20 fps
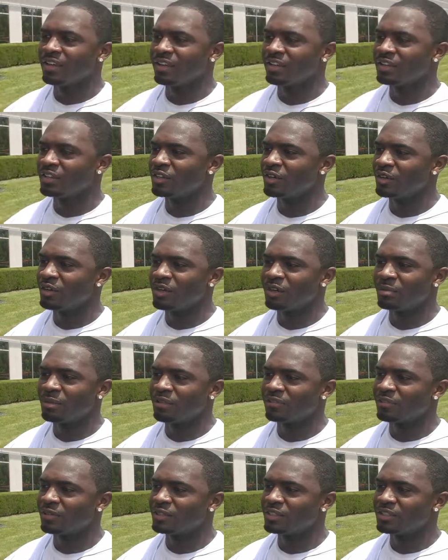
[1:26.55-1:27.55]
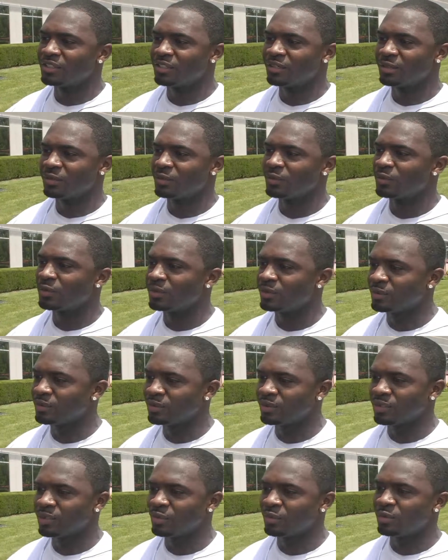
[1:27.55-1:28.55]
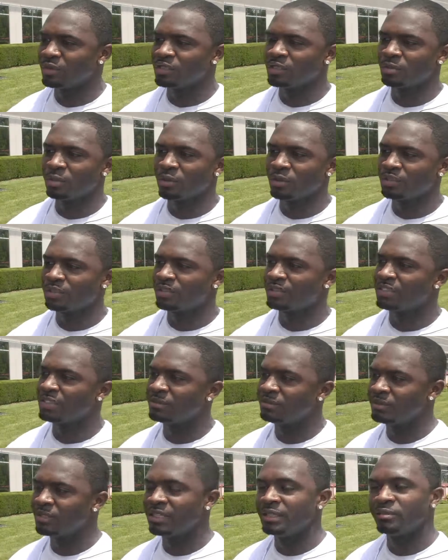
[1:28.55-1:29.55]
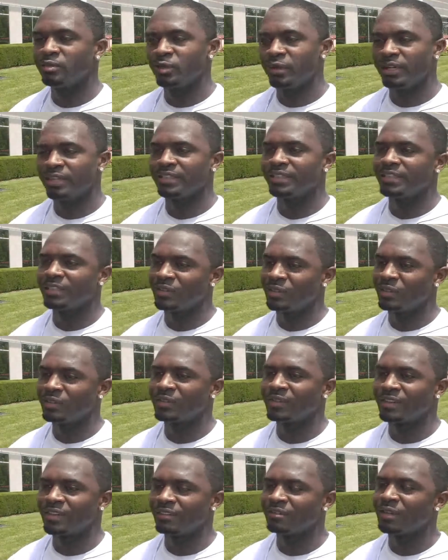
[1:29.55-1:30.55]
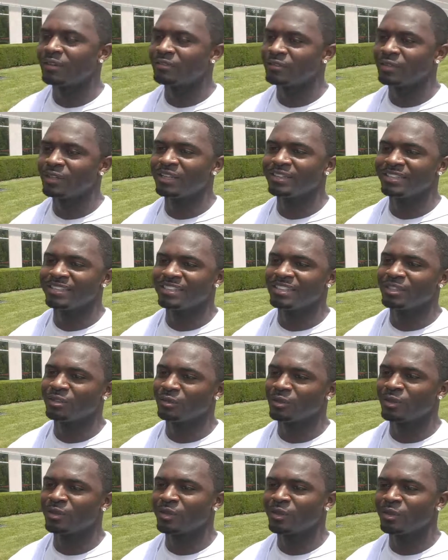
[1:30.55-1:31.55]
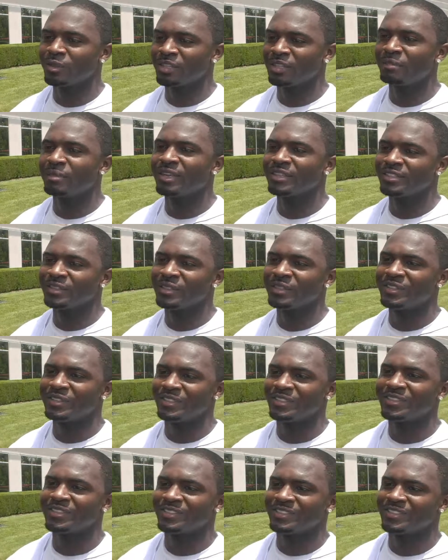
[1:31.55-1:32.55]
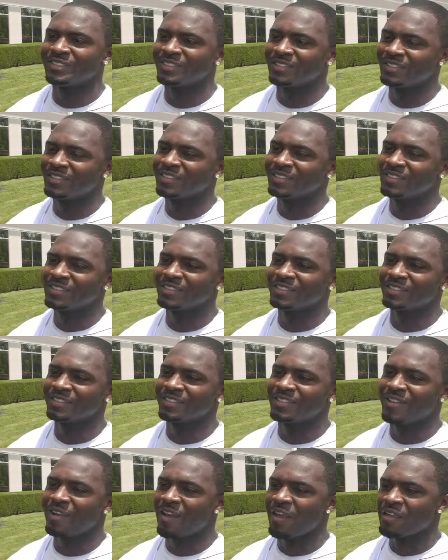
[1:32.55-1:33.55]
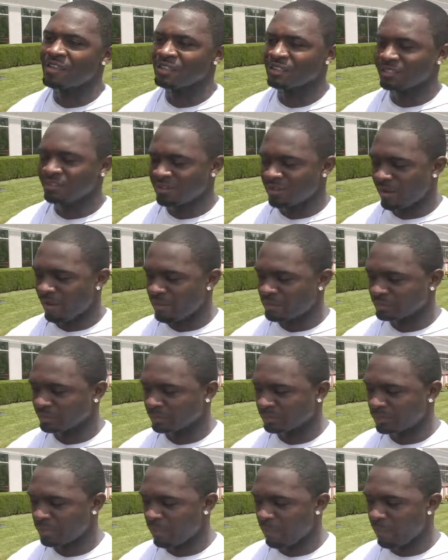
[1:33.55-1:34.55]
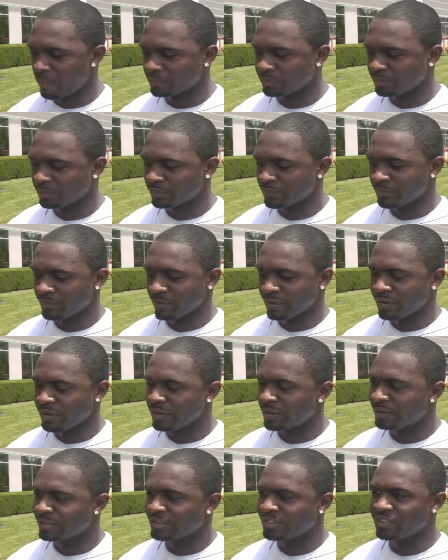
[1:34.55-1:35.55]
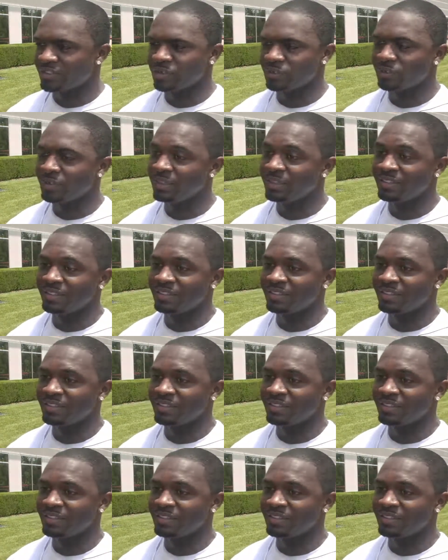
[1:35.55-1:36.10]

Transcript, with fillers: Yeah, you know, uh, my first year, we you know we explored the deep deep threat, you know, and I, I feel like this year we're gonna go get back to it. What gives you the ability to be the deep threat? Uh, just speed,